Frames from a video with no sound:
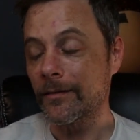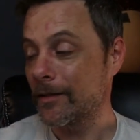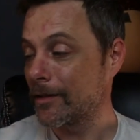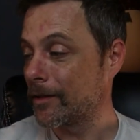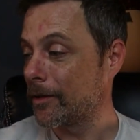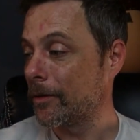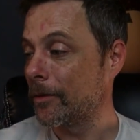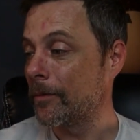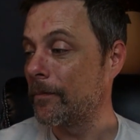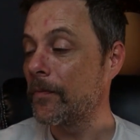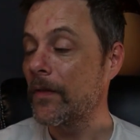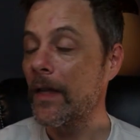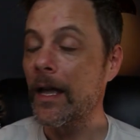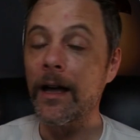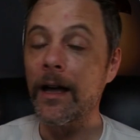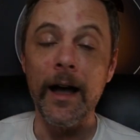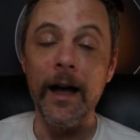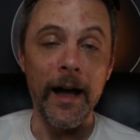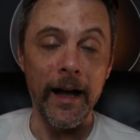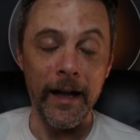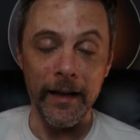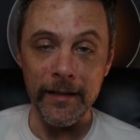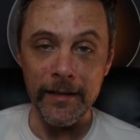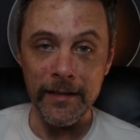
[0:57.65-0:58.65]
So
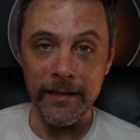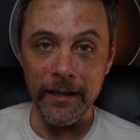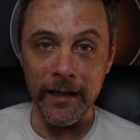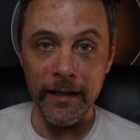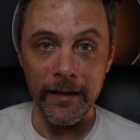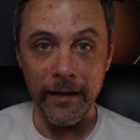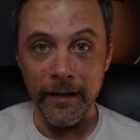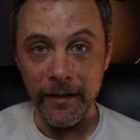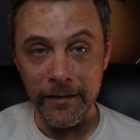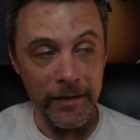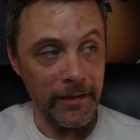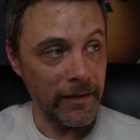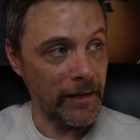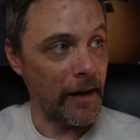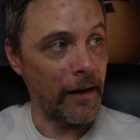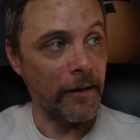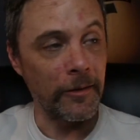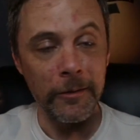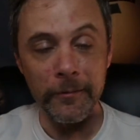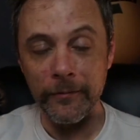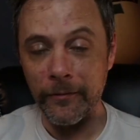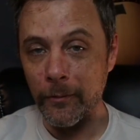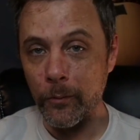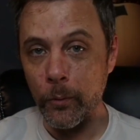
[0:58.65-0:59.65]
I decided I just got
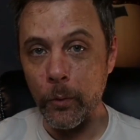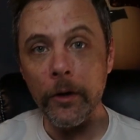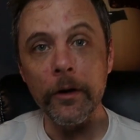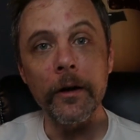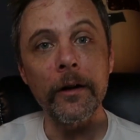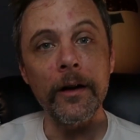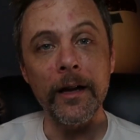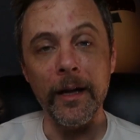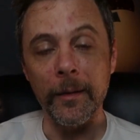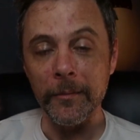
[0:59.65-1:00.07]
home from work.